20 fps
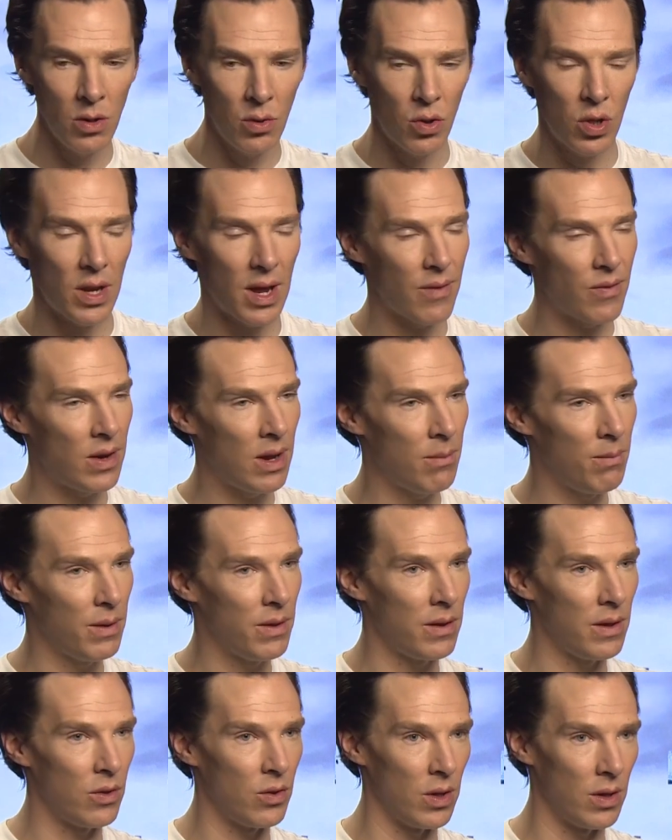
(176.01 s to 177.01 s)
should have an
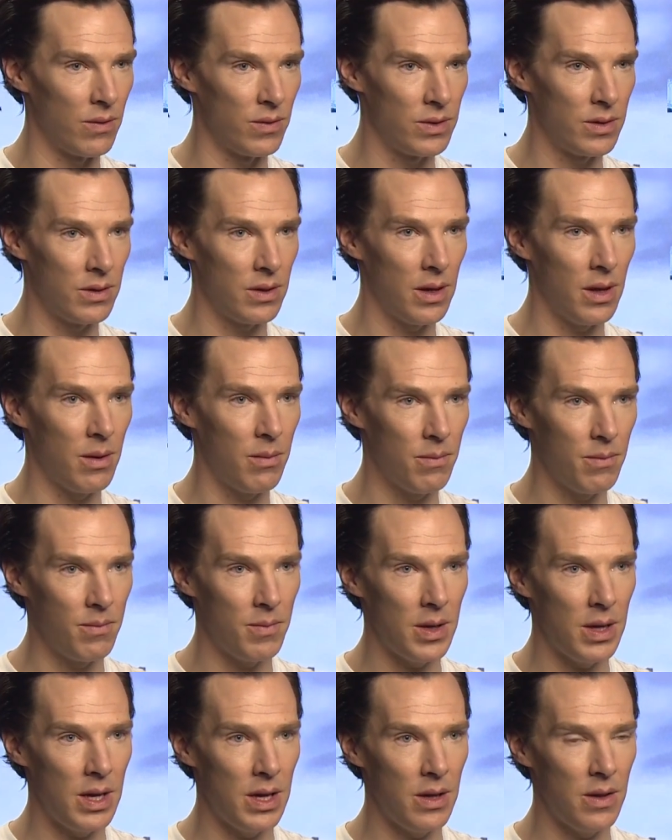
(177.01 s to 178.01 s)
empathy shift.
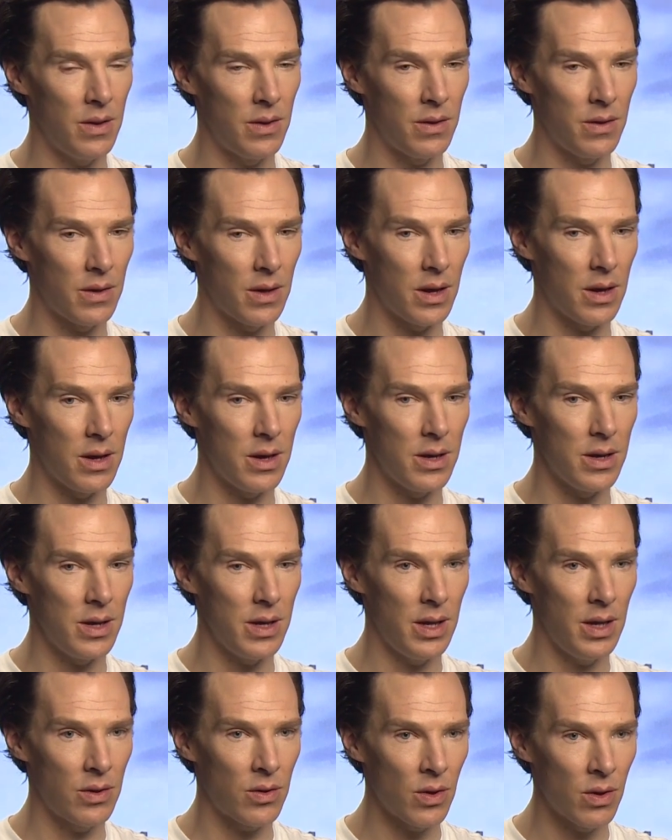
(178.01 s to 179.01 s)
He's
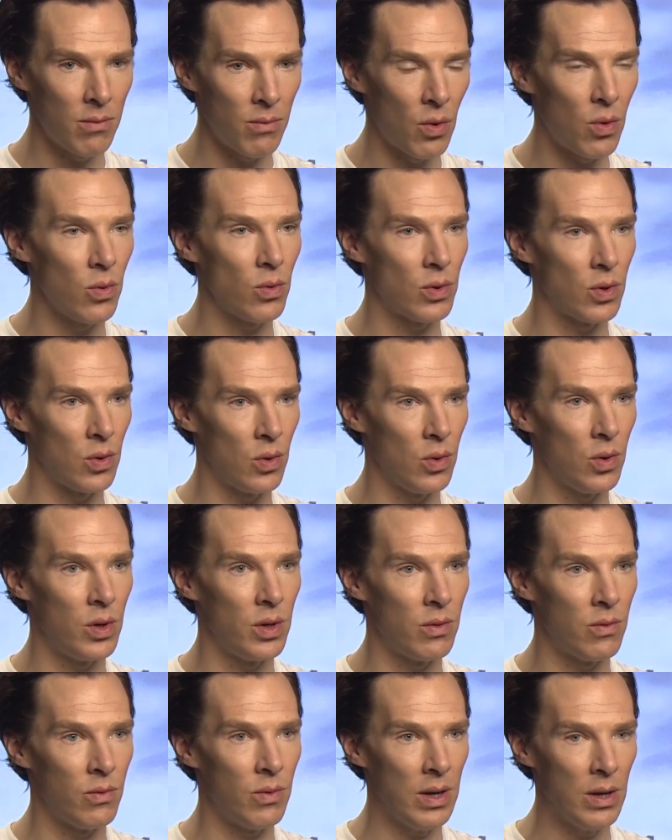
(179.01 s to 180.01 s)
got a moral core
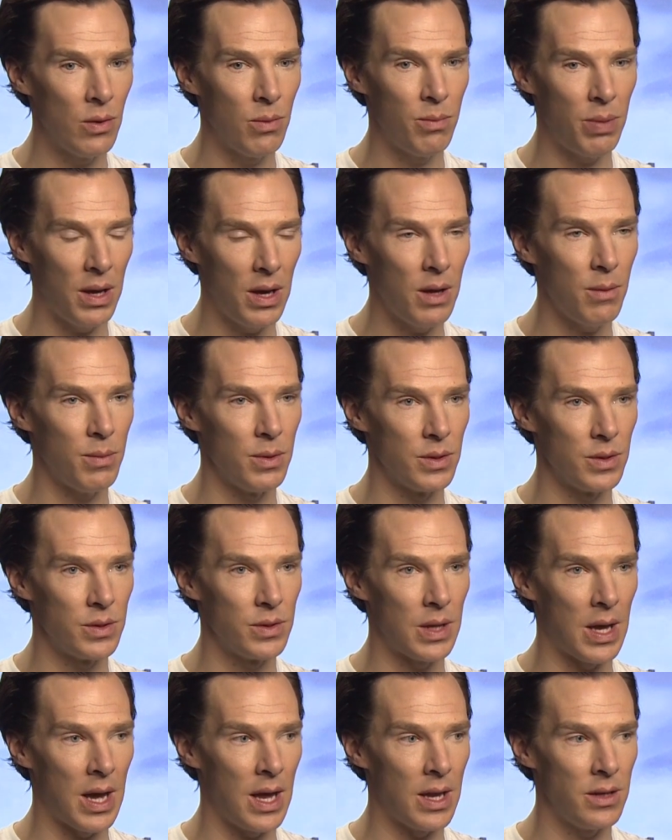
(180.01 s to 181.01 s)
and a real
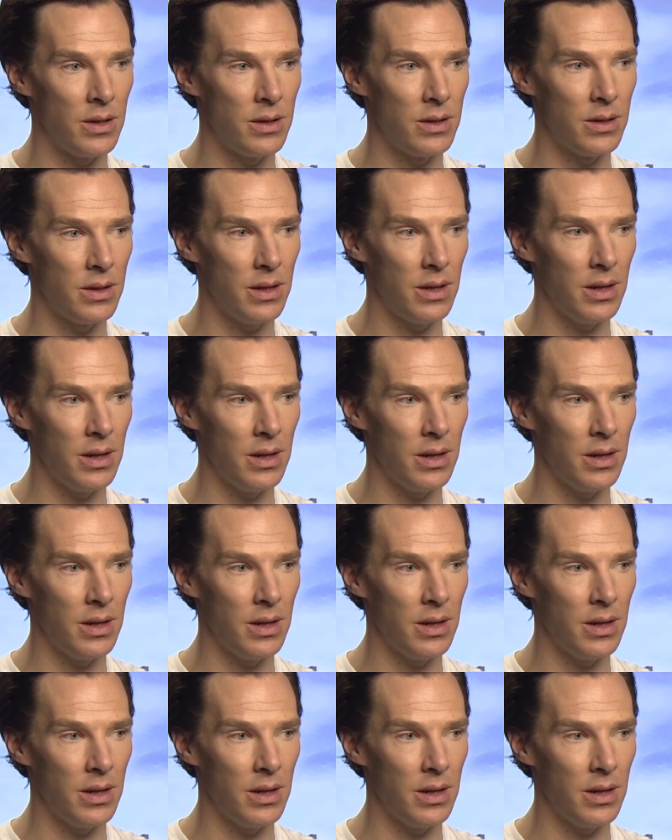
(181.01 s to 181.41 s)
purpose, and